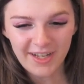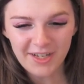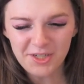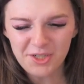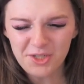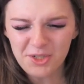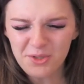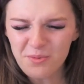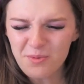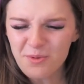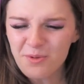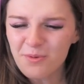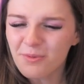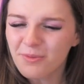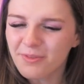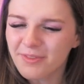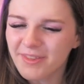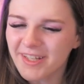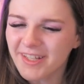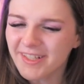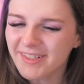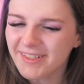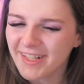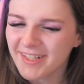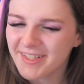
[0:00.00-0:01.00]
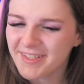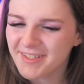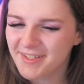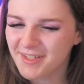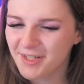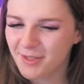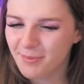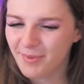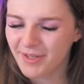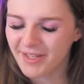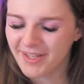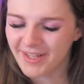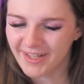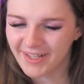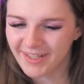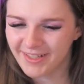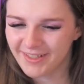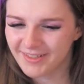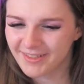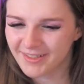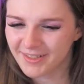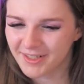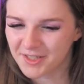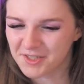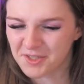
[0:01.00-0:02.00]
and do you think that's going to be hit?
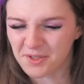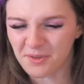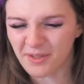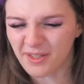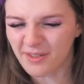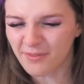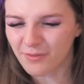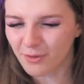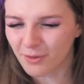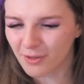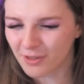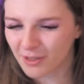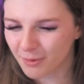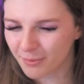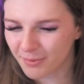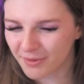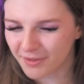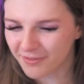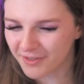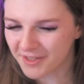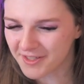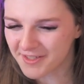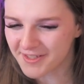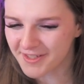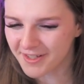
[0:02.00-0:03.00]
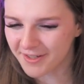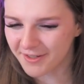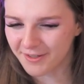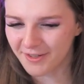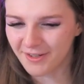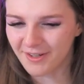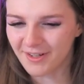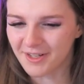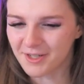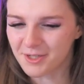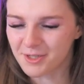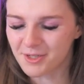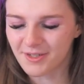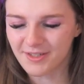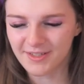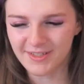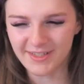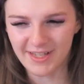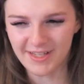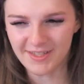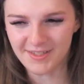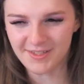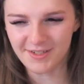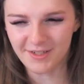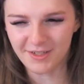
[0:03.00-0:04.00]
Because I'll give you a little bit of inside knowledge.
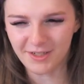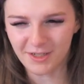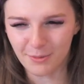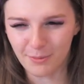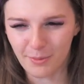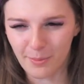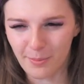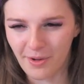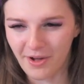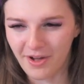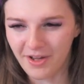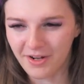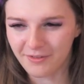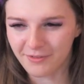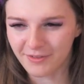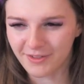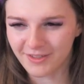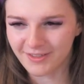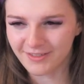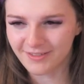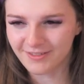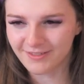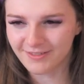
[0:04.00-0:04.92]
10's not going to be part of it.